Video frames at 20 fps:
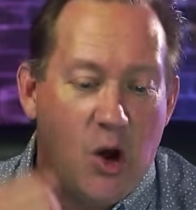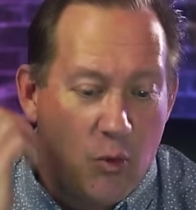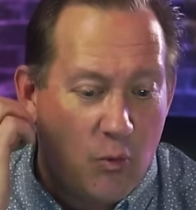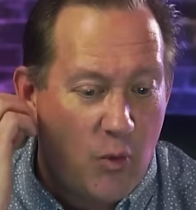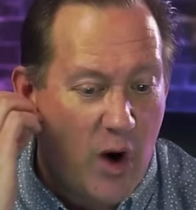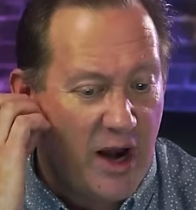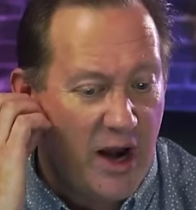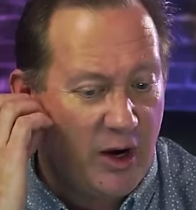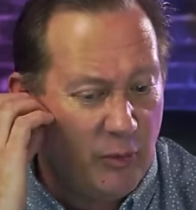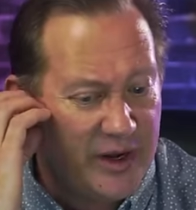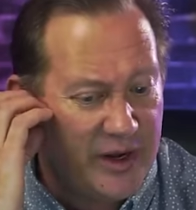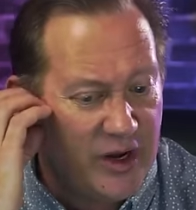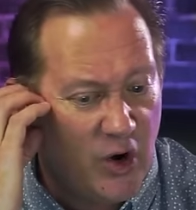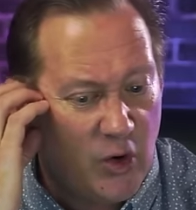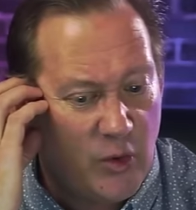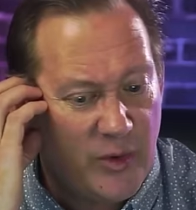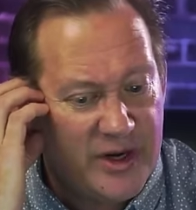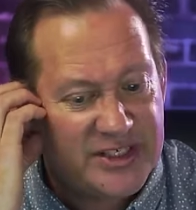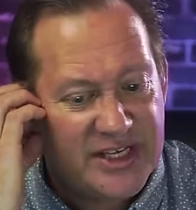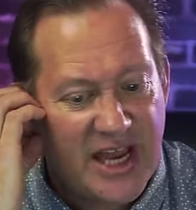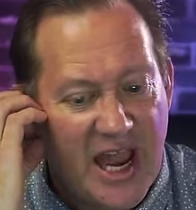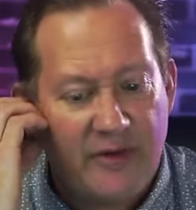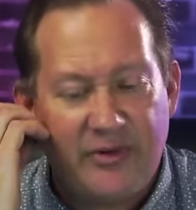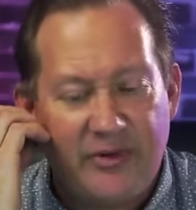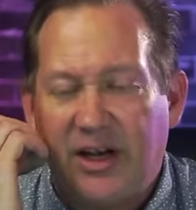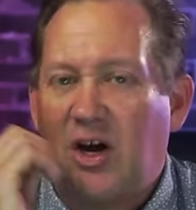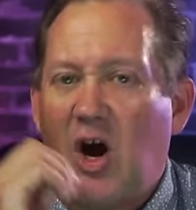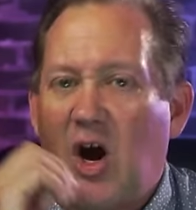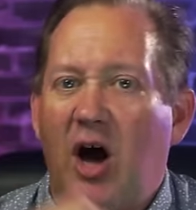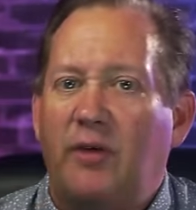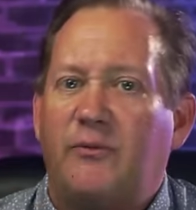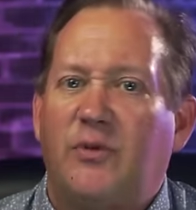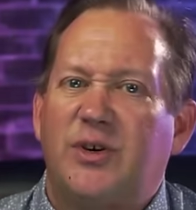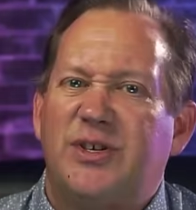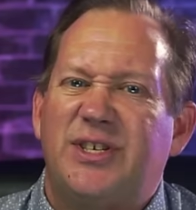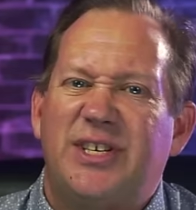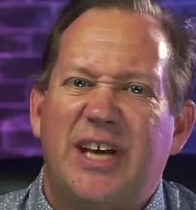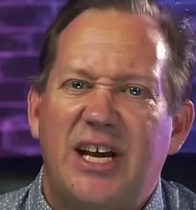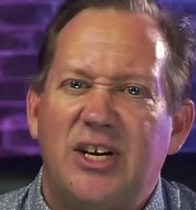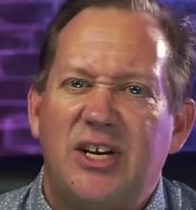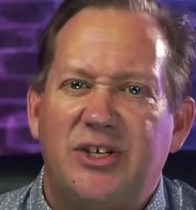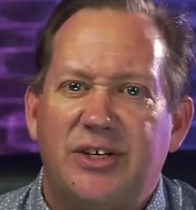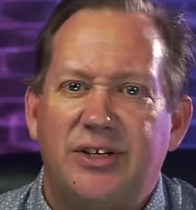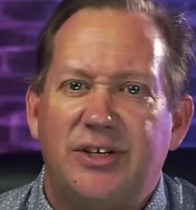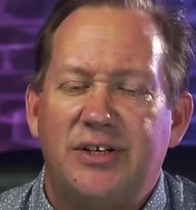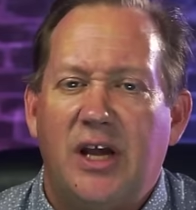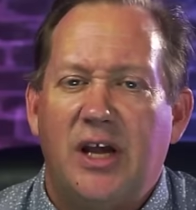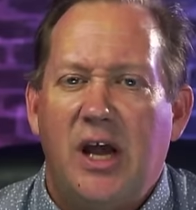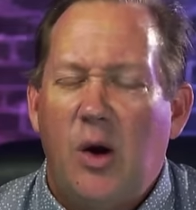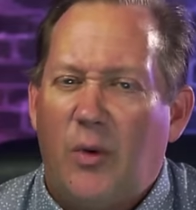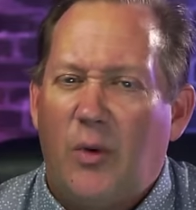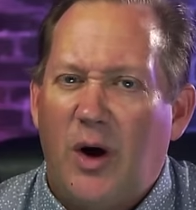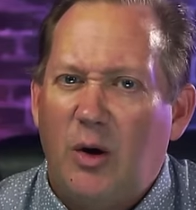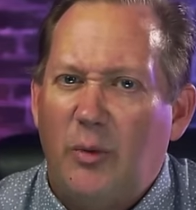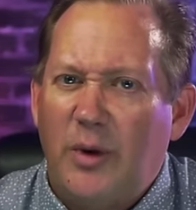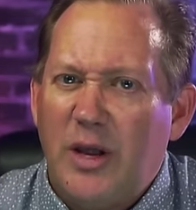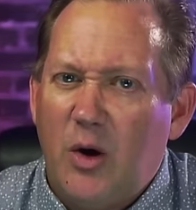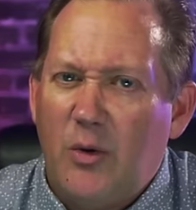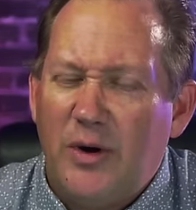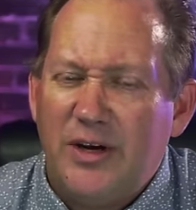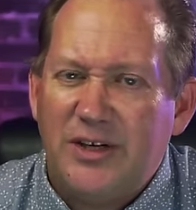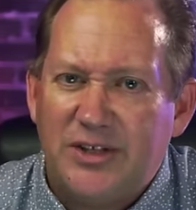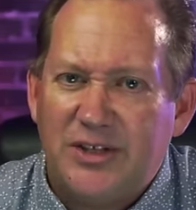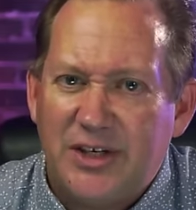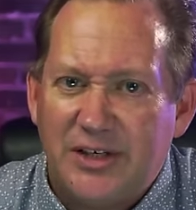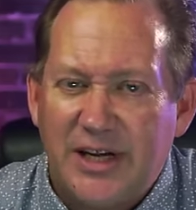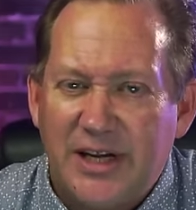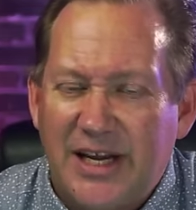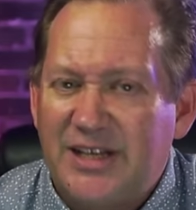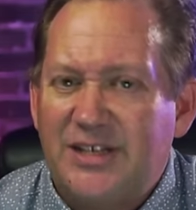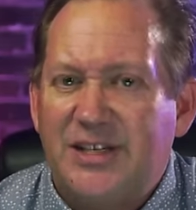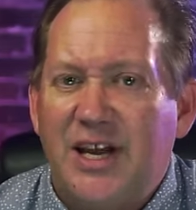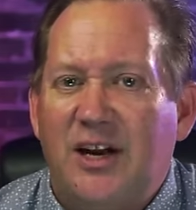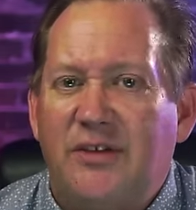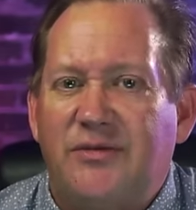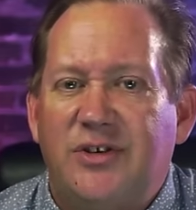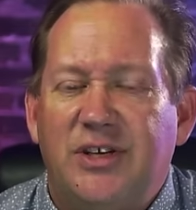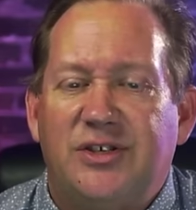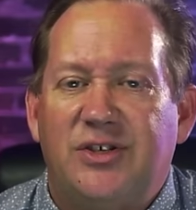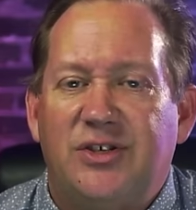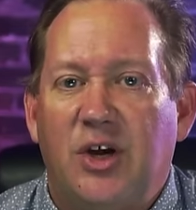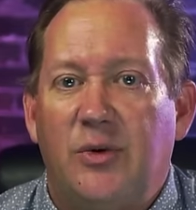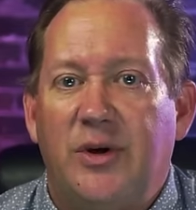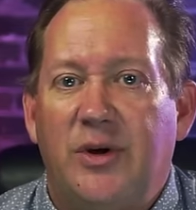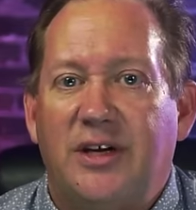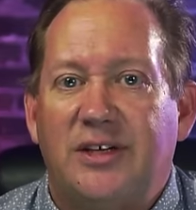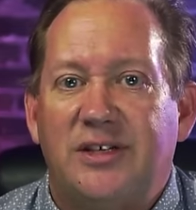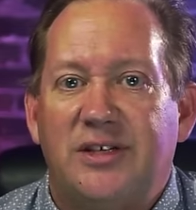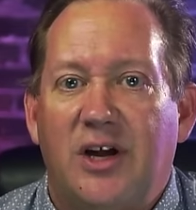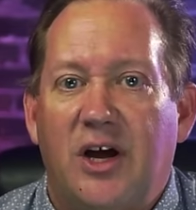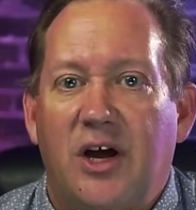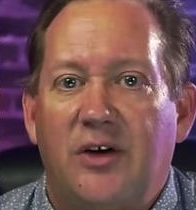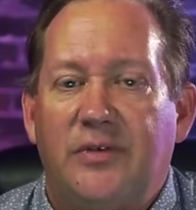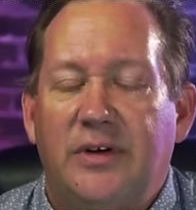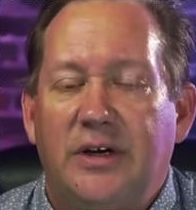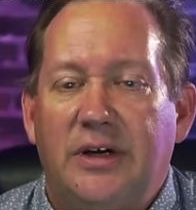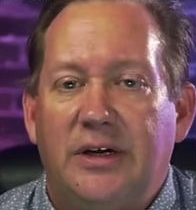Why are we always having conversations? Why are we always just, instead of just doing stuff,